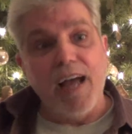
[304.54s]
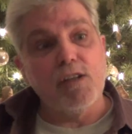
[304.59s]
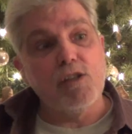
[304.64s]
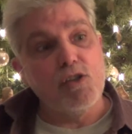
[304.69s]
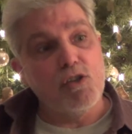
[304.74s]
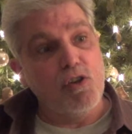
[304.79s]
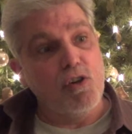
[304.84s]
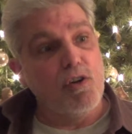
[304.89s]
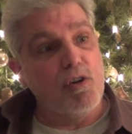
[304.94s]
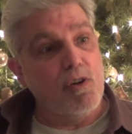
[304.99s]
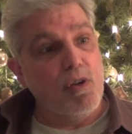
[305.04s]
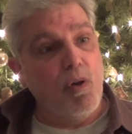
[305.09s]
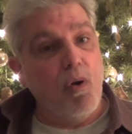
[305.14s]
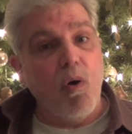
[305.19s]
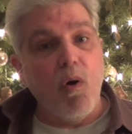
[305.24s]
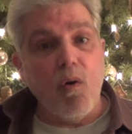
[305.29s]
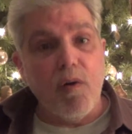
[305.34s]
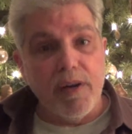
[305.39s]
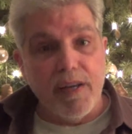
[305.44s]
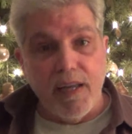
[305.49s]
external
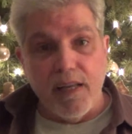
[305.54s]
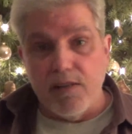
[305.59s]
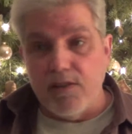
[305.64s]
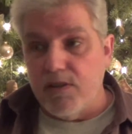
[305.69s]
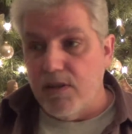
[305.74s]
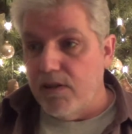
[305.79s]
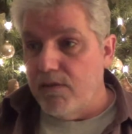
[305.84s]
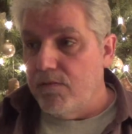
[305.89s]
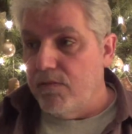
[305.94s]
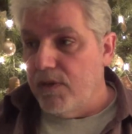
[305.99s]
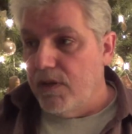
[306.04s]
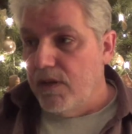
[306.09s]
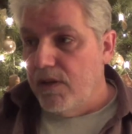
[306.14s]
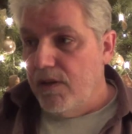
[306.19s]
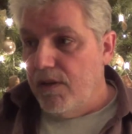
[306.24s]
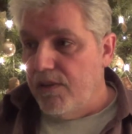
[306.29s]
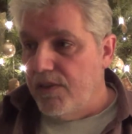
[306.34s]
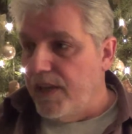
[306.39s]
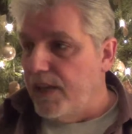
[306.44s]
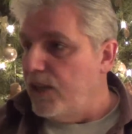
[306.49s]
oriented.
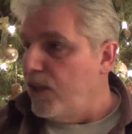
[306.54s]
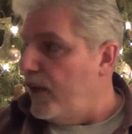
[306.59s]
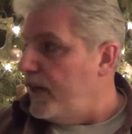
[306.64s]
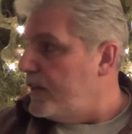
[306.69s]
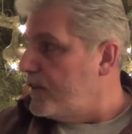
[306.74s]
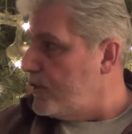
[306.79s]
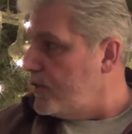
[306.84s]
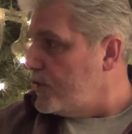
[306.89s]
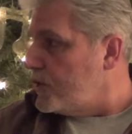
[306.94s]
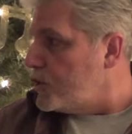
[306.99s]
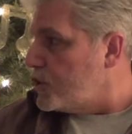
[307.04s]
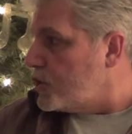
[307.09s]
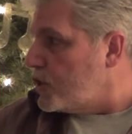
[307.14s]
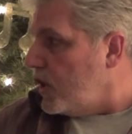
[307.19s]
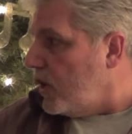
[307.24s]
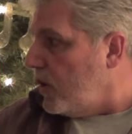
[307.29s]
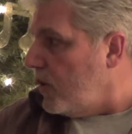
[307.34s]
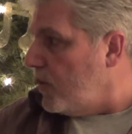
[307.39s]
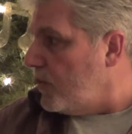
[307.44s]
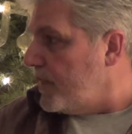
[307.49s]
They liked the
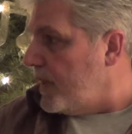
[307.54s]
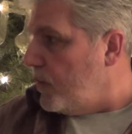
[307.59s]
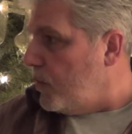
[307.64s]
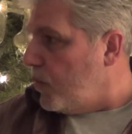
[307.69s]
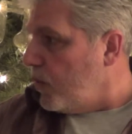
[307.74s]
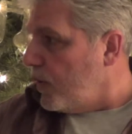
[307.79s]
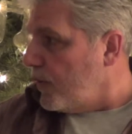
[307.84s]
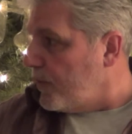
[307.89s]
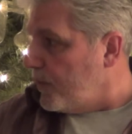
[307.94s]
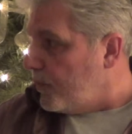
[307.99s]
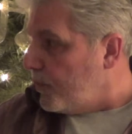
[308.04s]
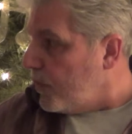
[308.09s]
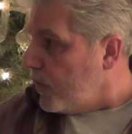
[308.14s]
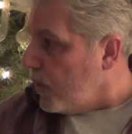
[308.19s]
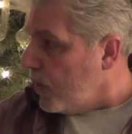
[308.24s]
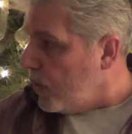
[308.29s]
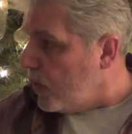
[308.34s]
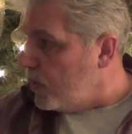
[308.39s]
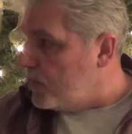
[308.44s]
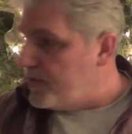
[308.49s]
show, they wore the
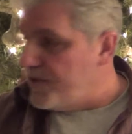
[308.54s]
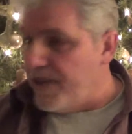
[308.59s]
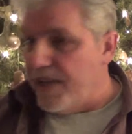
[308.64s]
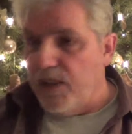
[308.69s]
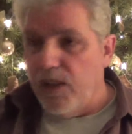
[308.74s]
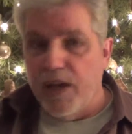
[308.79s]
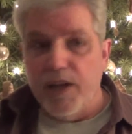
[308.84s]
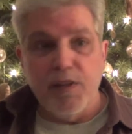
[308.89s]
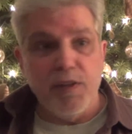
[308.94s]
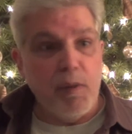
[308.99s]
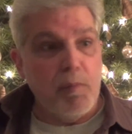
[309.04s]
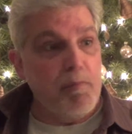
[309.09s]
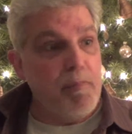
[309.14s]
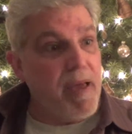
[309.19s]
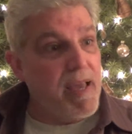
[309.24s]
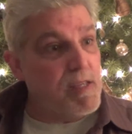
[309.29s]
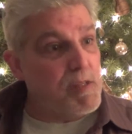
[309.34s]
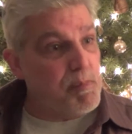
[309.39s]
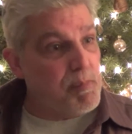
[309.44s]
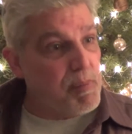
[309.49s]
robes, they liked the
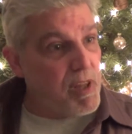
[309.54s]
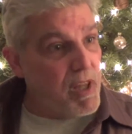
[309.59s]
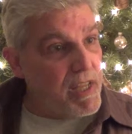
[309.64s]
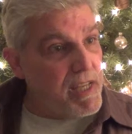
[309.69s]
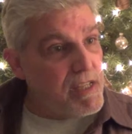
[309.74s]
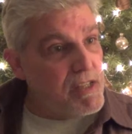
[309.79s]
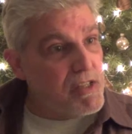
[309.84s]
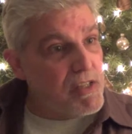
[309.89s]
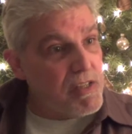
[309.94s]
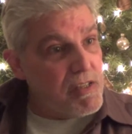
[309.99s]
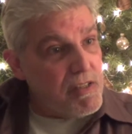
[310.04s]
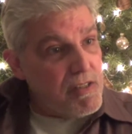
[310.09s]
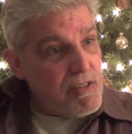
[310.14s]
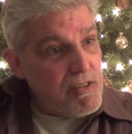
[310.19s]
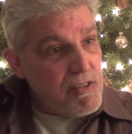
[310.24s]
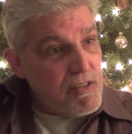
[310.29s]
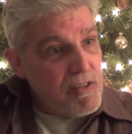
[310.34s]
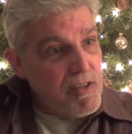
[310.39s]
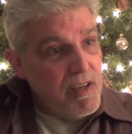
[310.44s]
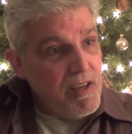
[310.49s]
best
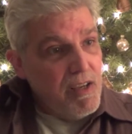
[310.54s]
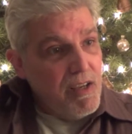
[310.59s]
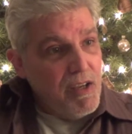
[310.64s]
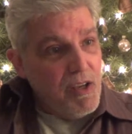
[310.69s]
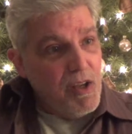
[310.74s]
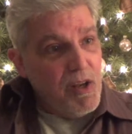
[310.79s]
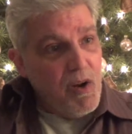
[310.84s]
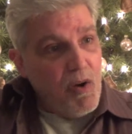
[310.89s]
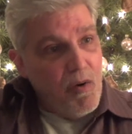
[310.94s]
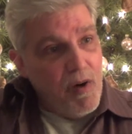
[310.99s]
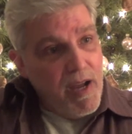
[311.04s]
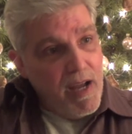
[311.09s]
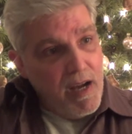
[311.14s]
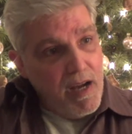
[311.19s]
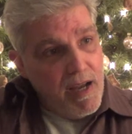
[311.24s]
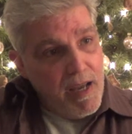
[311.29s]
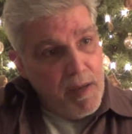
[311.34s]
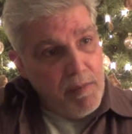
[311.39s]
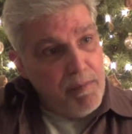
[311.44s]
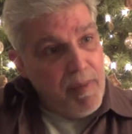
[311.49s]
places, you know,
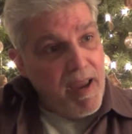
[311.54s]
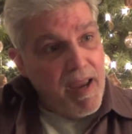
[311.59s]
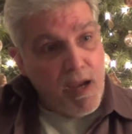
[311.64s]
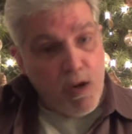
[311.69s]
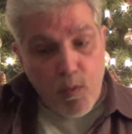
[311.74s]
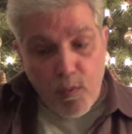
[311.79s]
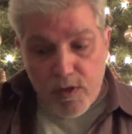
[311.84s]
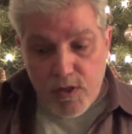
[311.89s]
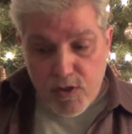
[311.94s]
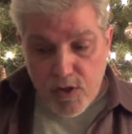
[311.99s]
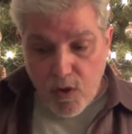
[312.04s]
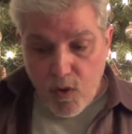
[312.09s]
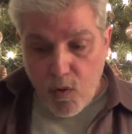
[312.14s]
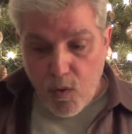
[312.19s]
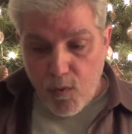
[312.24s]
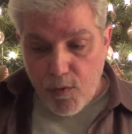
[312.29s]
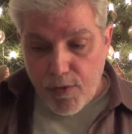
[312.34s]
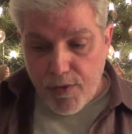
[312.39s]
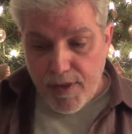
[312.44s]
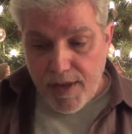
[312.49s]
uh, at banquets, the
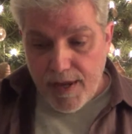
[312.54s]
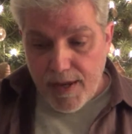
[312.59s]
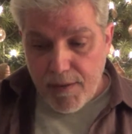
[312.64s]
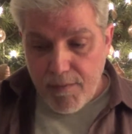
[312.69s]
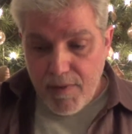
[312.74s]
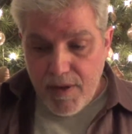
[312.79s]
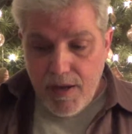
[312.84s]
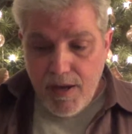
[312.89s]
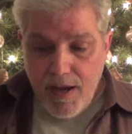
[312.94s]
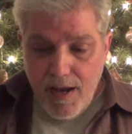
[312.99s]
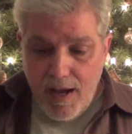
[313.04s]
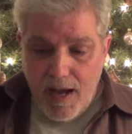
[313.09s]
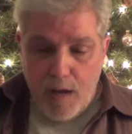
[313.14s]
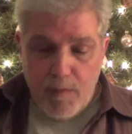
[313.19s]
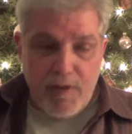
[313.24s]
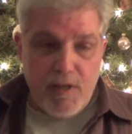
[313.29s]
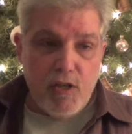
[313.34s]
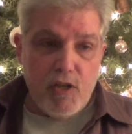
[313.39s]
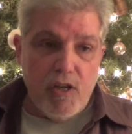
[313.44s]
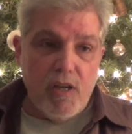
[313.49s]
whole thing. I
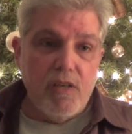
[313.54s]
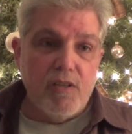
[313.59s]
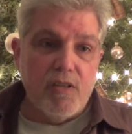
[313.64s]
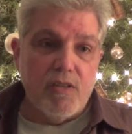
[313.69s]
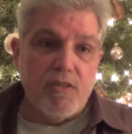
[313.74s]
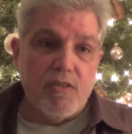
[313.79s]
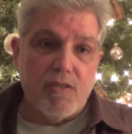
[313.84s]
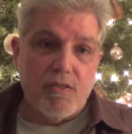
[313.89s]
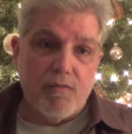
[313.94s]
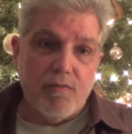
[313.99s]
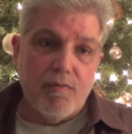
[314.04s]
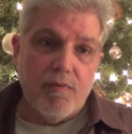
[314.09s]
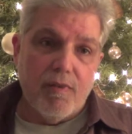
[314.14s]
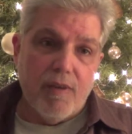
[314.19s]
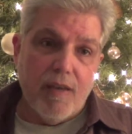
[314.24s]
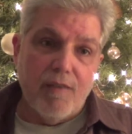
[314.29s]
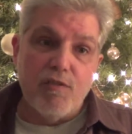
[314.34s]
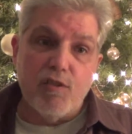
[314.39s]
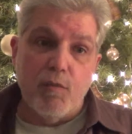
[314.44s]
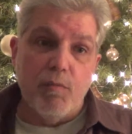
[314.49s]
mean, Jesus
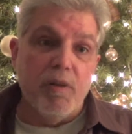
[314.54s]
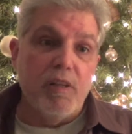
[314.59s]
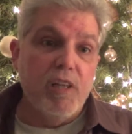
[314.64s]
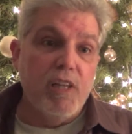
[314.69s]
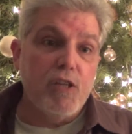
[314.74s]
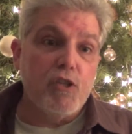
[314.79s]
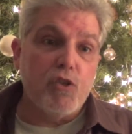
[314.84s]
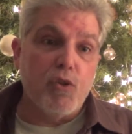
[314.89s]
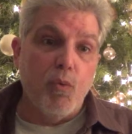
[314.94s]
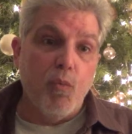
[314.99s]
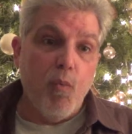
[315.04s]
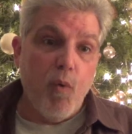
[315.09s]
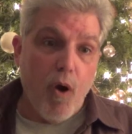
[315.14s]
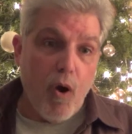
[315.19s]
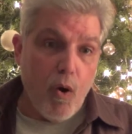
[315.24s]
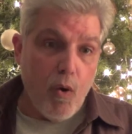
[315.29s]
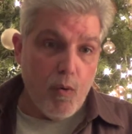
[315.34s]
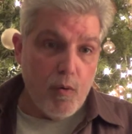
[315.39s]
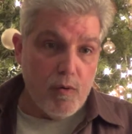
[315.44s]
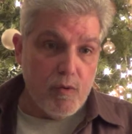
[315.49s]
gives them a list of
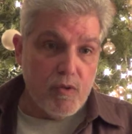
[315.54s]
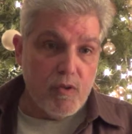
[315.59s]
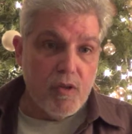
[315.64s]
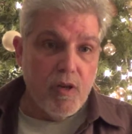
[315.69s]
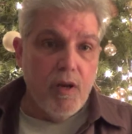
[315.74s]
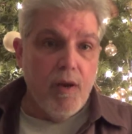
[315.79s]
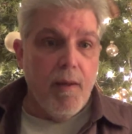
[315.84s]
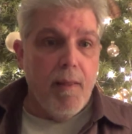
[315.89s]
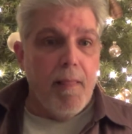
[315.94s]
woes,